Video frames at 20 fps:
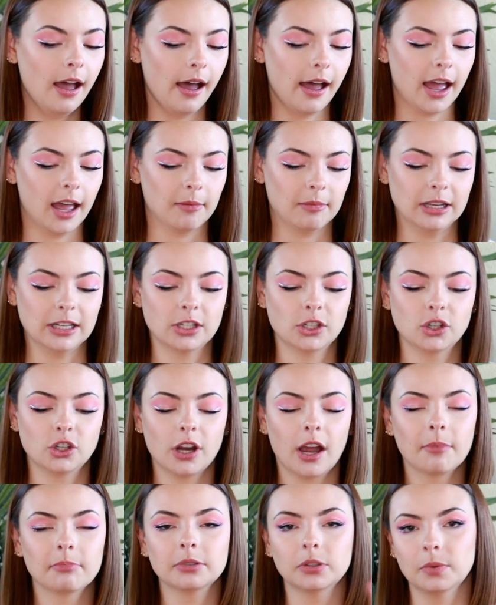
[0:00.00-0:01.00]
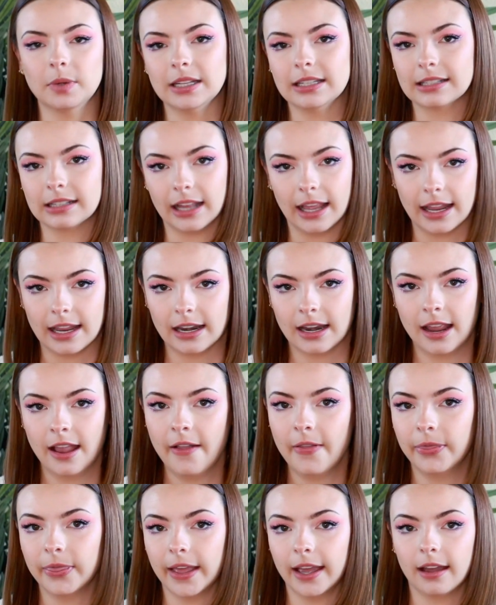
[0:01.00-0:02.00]
It's Shop Louise Lane.
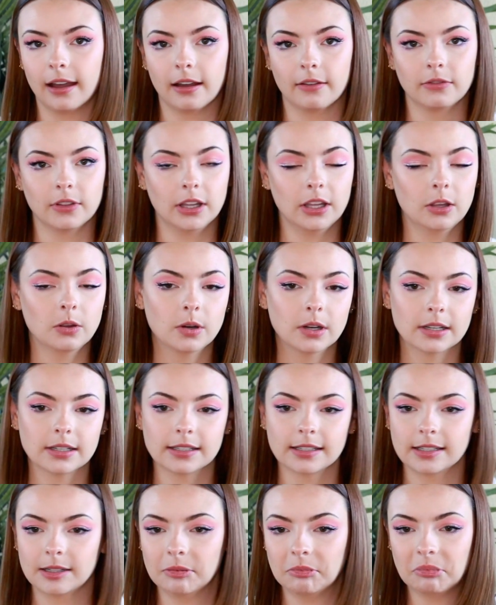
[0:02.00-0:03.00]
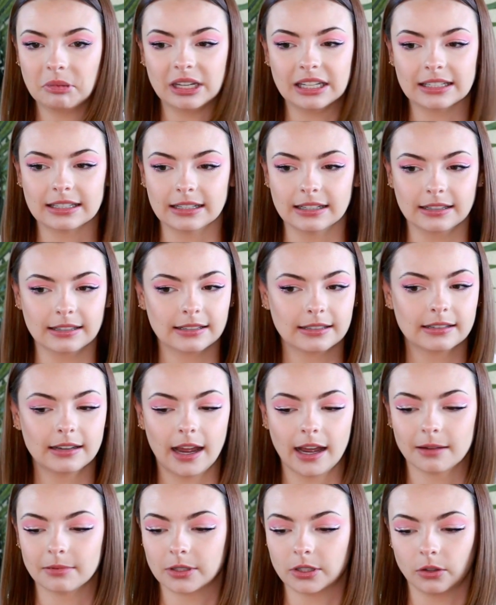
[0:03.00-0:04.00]
They have the cutest pieces,
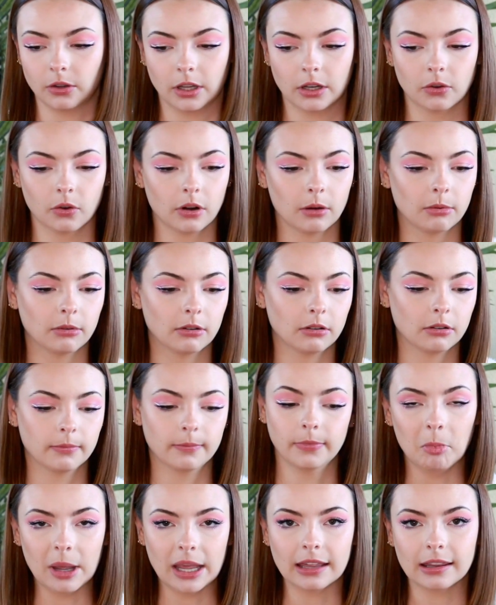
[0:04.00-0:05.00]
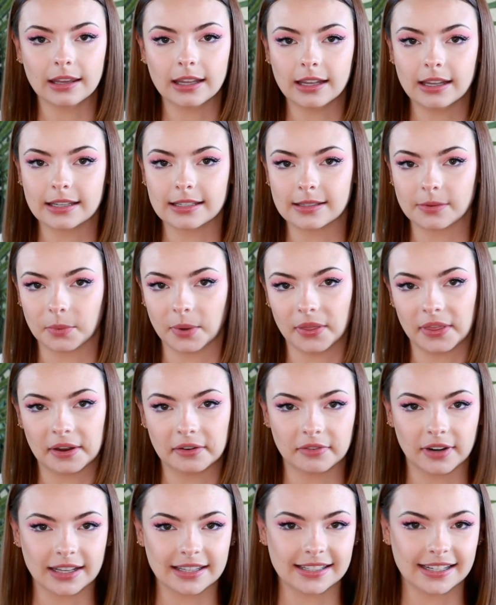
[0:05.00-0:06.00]
absolutely adorable. Bailey is the one
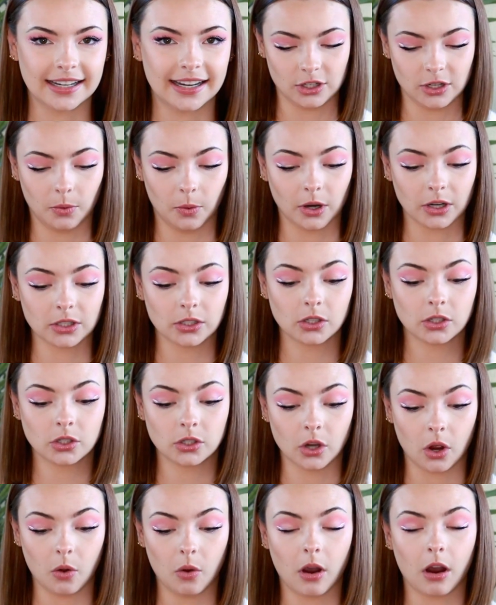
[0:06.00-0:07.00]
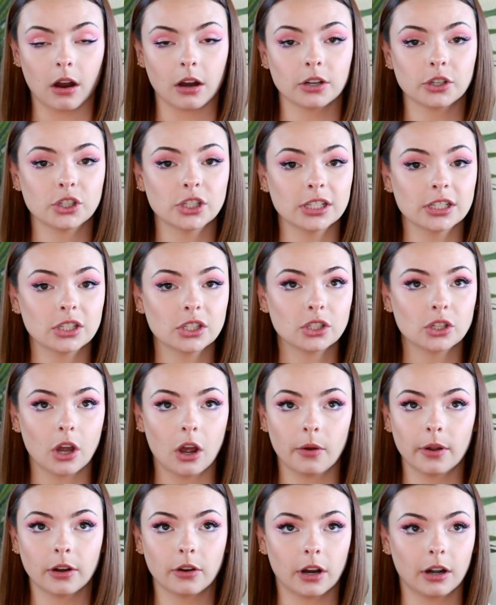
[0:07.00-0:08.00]
that runs it. She works so hard. She's
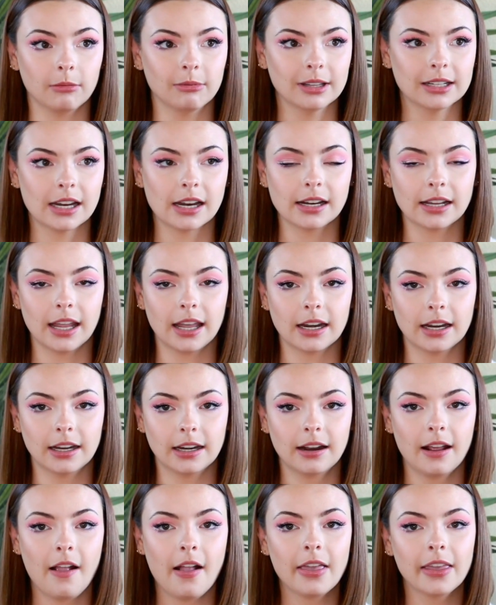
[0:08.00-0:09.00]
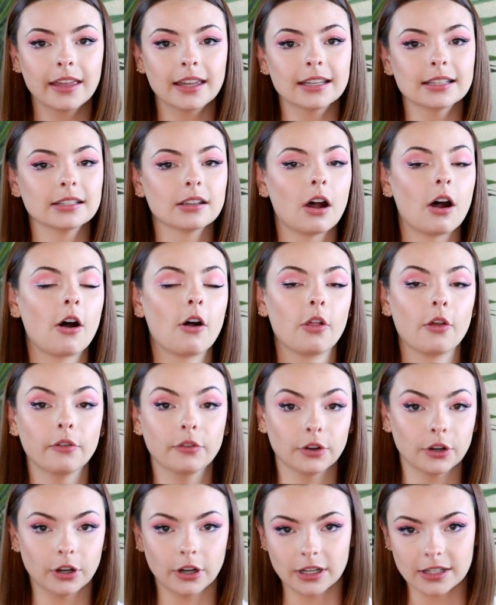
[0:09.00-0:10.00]
so incredibly dedicated. Is all
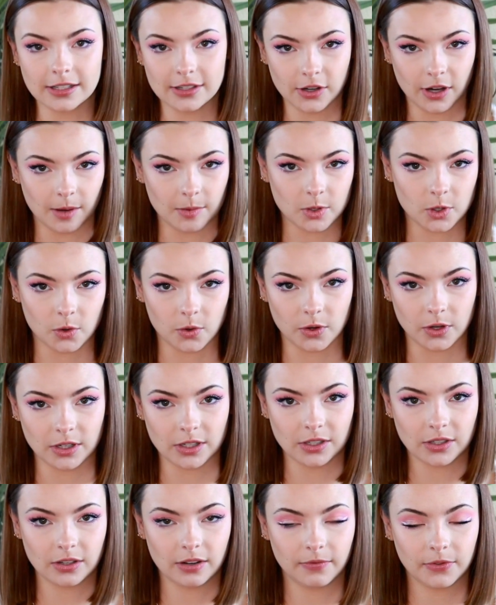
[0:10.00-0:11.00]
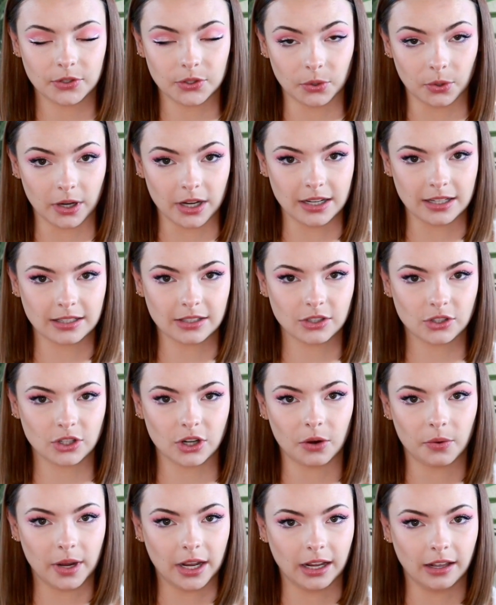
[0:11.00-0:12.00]
over her Instagram stories
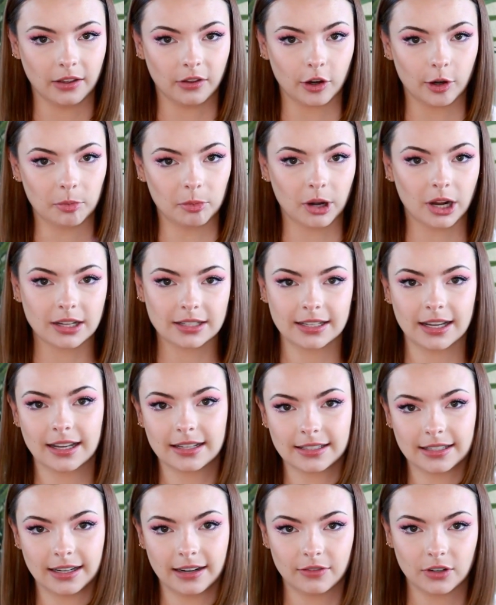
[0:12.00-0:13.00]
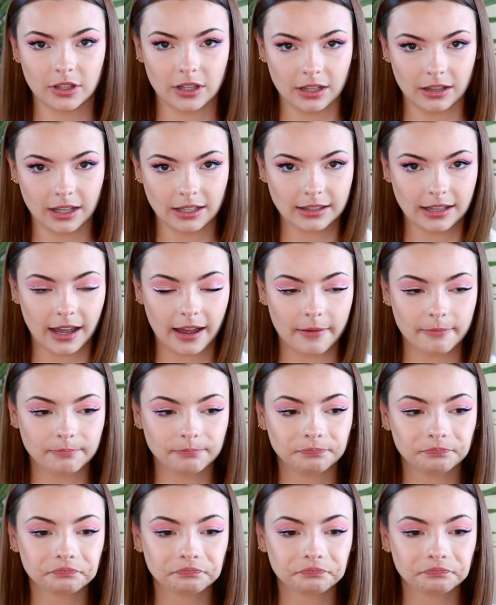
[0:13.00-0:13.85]
showing her process and everything like that.